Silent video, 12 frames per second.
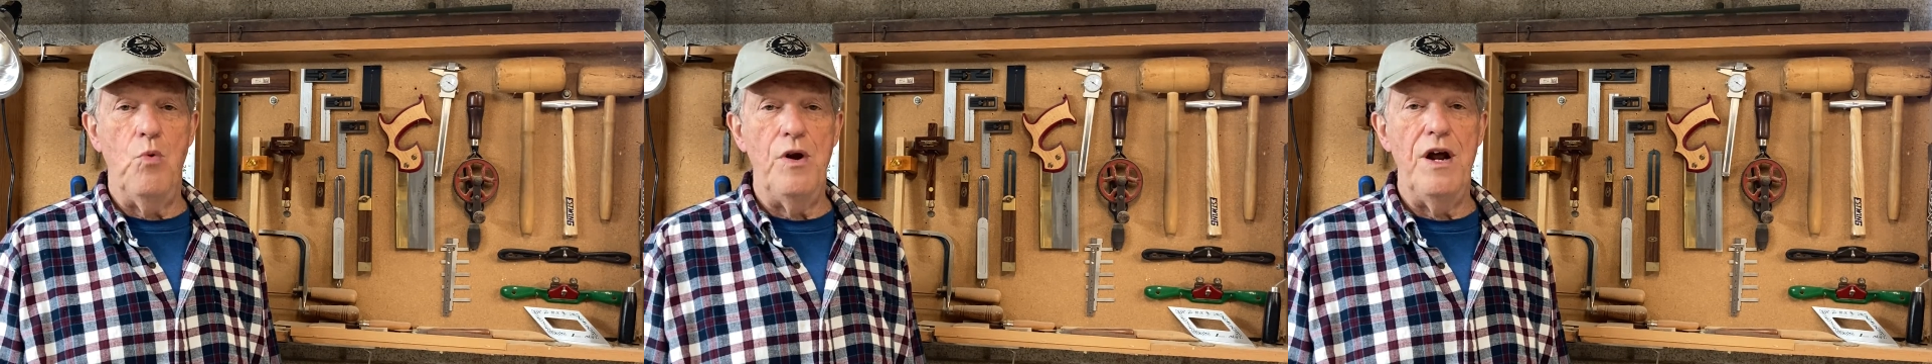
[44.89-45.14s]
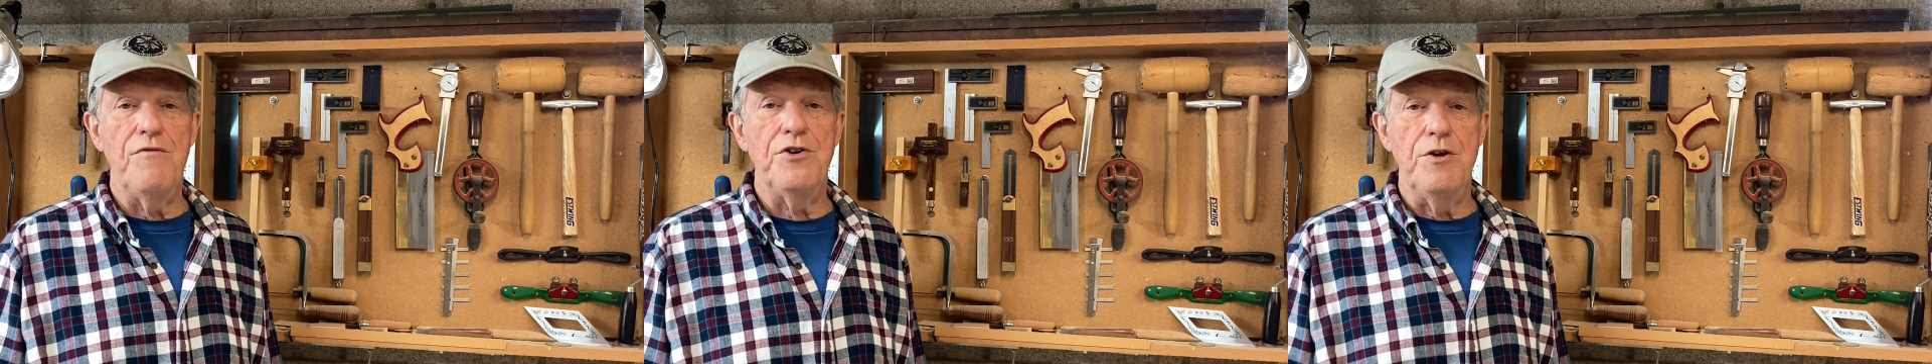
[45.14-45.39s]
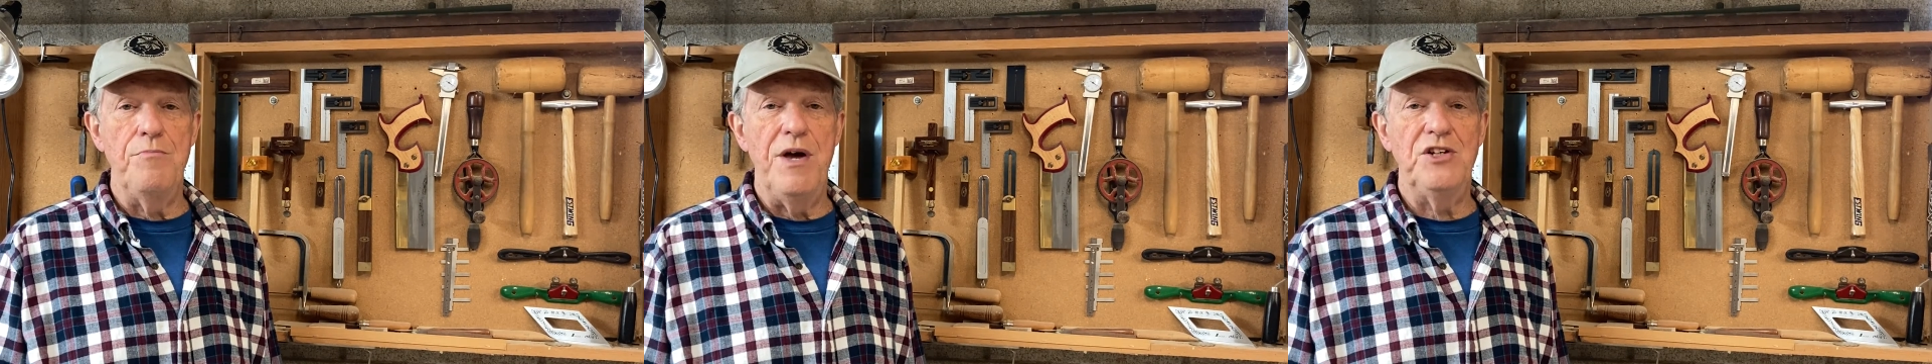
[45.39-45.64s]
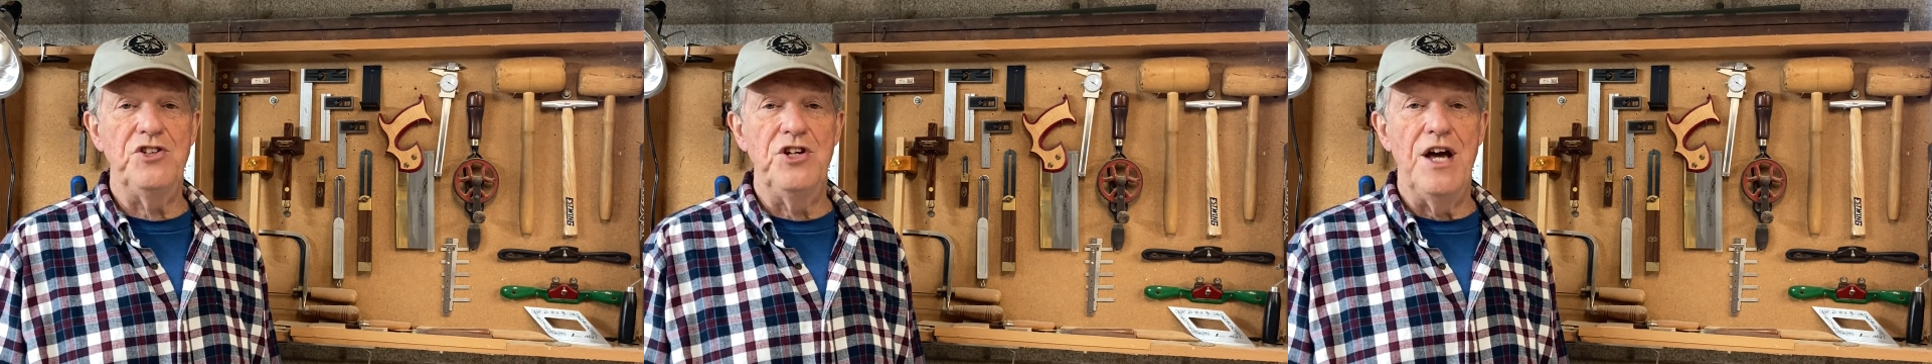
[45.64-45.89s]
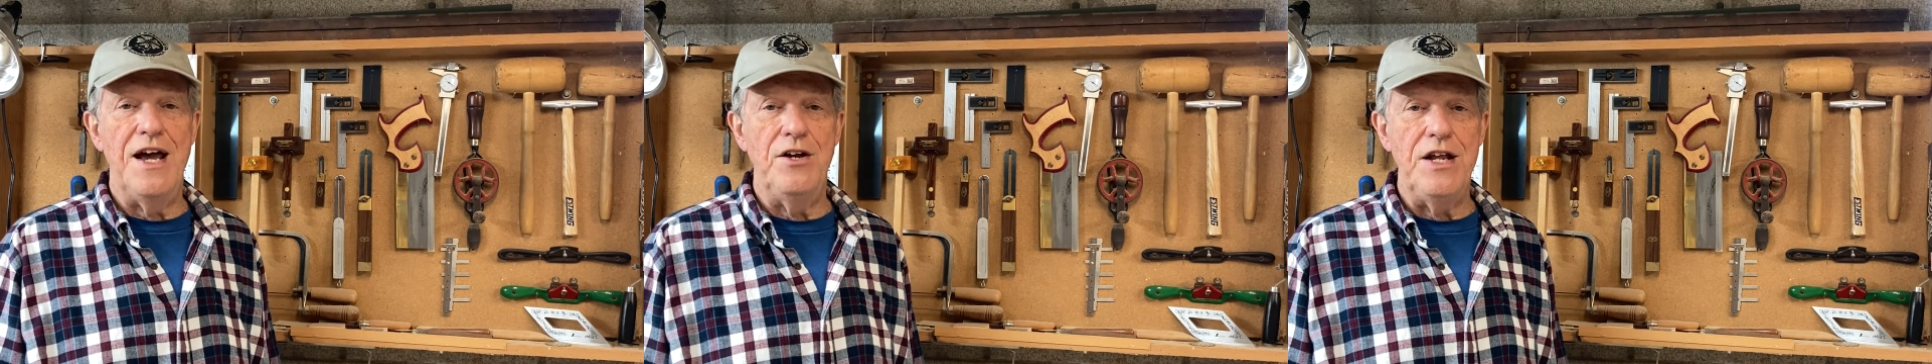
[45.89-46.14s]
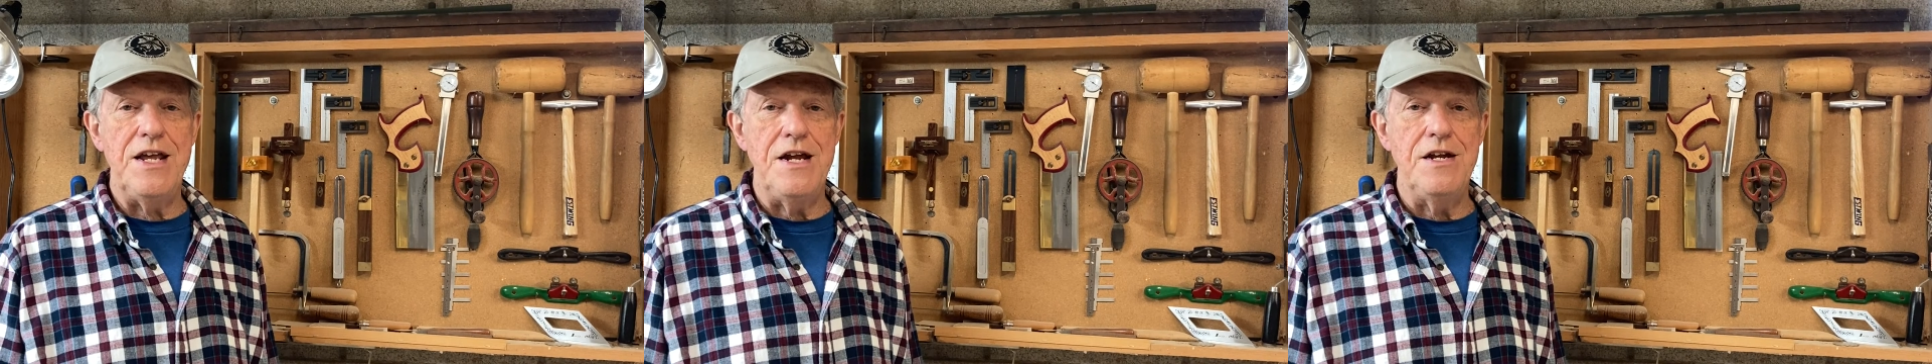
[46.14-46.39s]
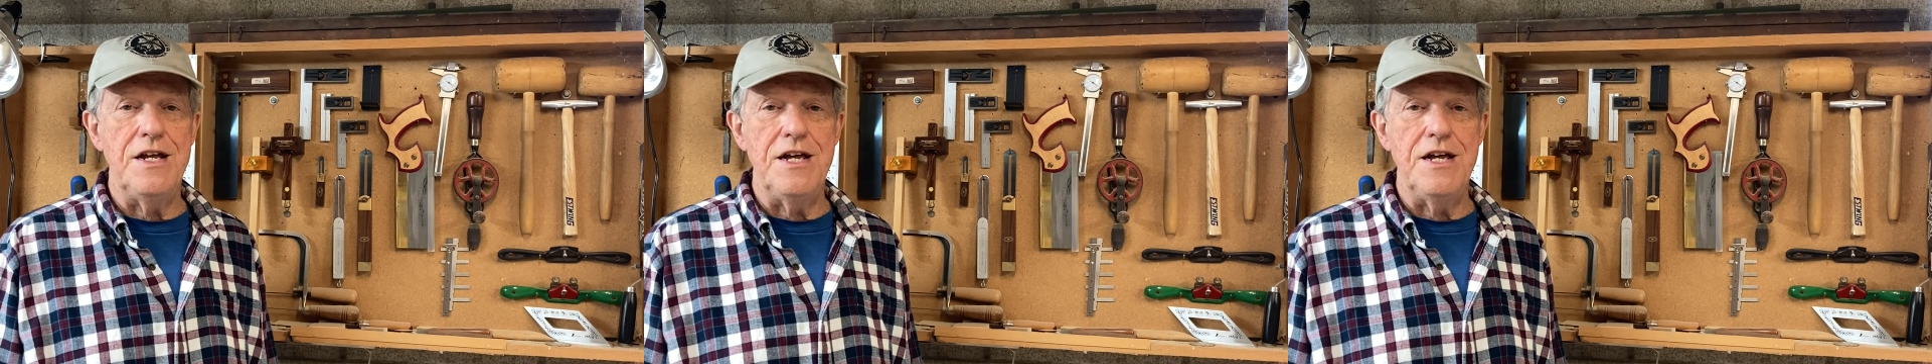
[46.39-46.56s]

whatever dimension I need,